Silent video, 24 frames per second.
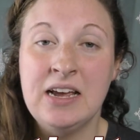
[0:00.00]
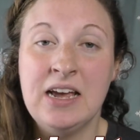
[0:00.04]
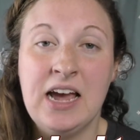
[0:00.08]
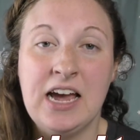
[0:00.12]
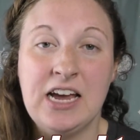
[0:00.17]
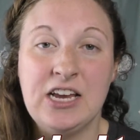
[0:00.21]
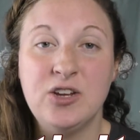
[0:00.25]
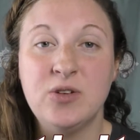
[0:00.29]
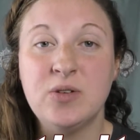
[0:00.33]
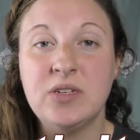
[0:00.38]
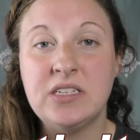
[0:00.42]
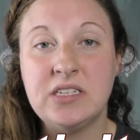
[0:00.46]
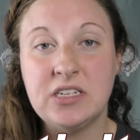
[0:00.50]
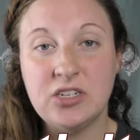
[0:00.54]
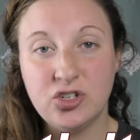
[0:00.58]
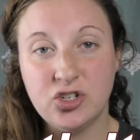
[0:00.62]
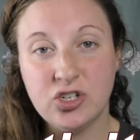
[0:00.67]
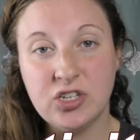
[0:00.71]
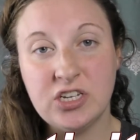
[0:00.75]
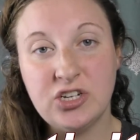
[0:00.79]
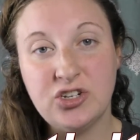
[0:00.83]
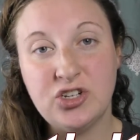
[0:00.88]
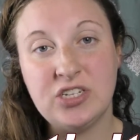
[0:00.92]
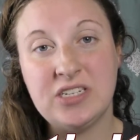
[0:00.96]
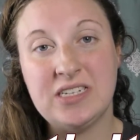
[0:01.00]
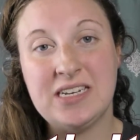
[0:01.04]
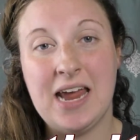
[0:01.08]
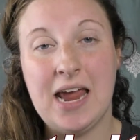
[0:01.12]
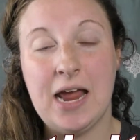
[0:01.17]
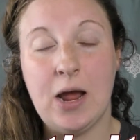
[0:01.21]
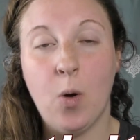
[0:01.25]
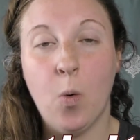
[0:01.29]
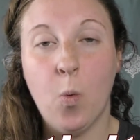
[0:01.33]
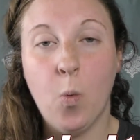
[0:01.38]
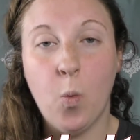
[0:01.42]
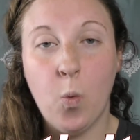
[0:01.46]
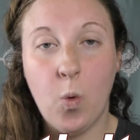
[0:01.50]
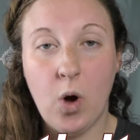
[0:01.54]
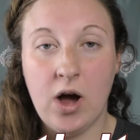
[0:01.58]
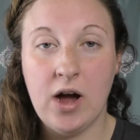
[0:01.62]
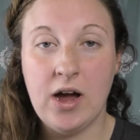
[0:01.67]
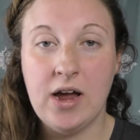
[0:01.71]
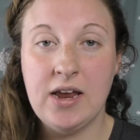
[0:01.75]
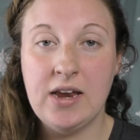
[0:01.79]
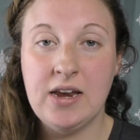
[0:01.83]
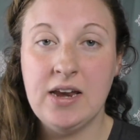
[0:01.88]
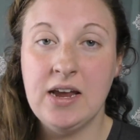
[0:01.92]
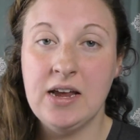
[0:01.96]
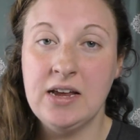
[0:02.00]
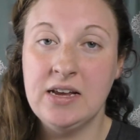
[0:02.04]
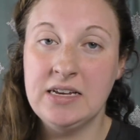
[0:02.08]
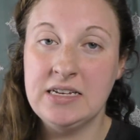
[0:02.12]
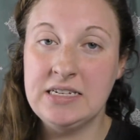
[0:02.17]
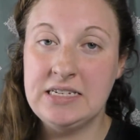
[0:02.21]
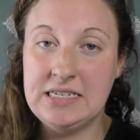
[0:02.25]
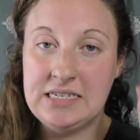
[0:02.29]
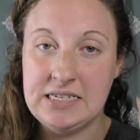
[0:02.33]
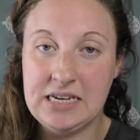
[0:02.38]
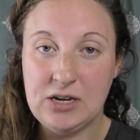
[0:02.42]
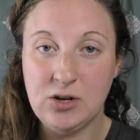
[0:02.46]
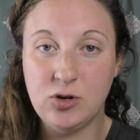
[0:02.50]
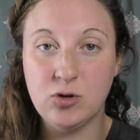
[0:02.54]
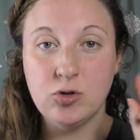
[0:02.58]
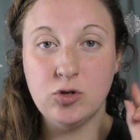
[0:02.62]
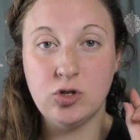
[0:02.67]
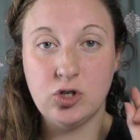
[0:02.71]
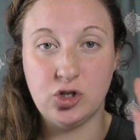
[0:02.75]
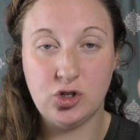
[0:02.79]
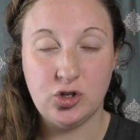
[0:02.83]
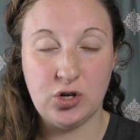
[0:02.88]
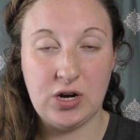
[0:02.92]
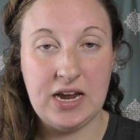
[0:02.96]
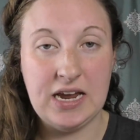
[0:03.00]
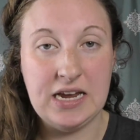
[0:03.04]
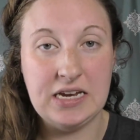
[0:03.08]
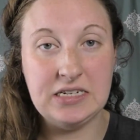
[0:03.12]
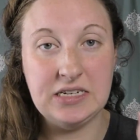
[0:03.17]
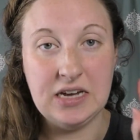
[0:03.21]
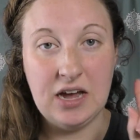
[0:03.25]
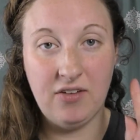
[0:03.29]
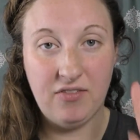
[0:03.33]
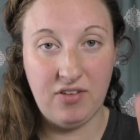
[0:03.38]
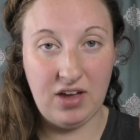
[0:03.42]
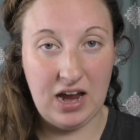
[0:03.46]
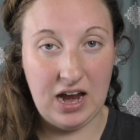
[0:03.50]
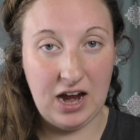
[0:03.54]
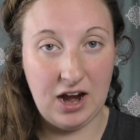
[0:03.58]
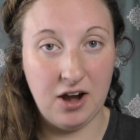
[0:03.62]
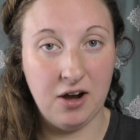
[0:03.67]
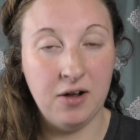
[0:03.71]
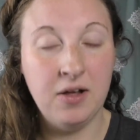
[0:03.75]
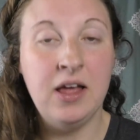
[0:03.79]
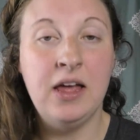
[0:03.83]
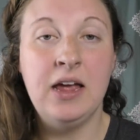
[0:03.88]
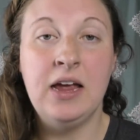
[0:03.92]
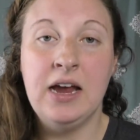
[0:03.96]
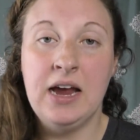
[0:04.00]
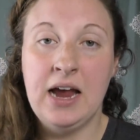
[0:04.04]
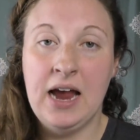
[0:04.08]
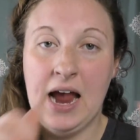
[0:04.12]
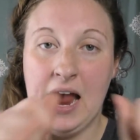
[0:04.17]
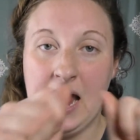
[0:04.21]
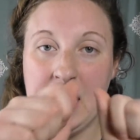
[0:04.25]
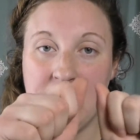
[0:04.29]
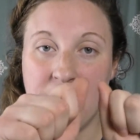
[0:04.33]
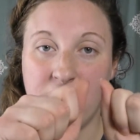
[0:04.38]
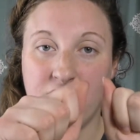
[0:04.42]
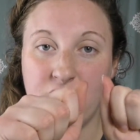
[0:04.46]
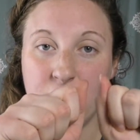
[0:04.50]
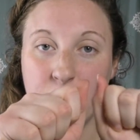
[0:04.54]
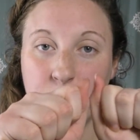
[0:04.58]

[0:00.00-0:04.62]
And you essentially just take one single strand of hair, and if you